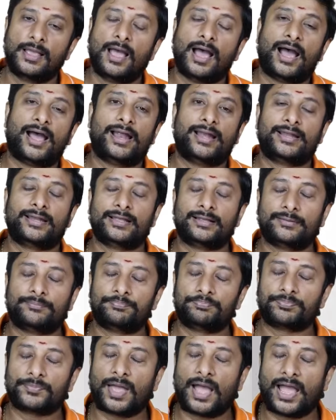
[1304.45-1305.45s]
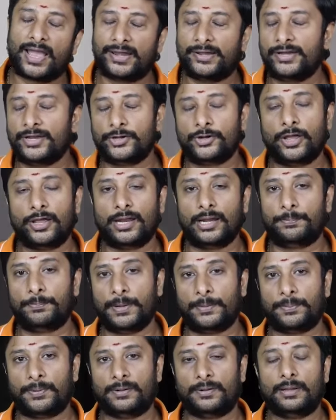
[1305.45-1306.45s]
And I need your help,
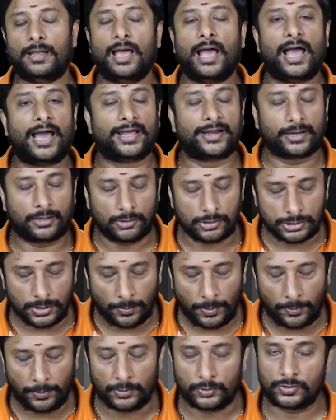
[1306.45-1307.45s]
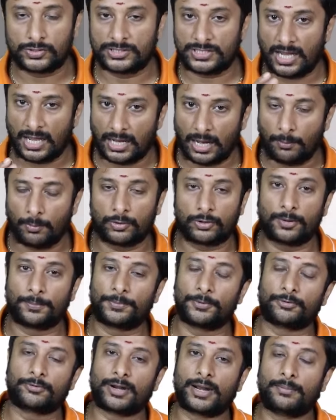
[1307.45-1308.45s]
people. I request you people to share about our
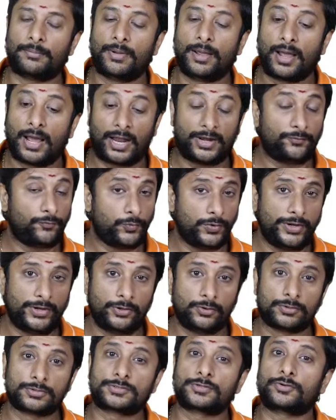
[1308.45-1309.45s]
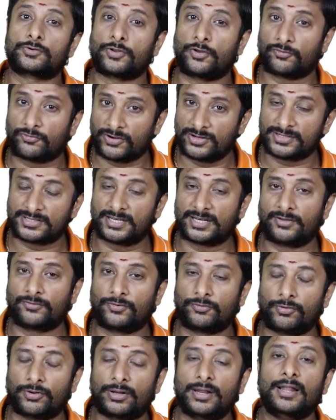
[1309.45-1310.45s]
program and videos to your friends and
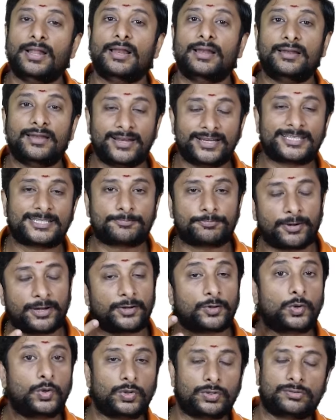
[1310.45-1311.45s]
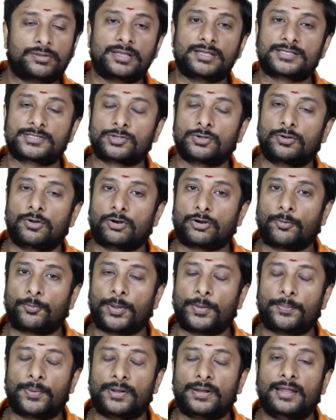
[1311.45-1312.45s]
everyone. Let's spread good things to a lot of
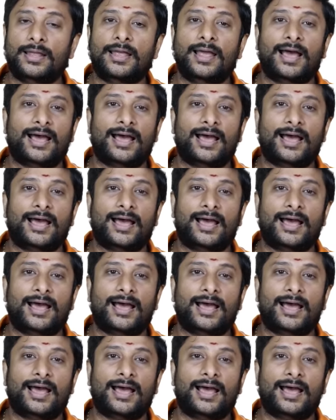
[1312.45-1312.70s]
people.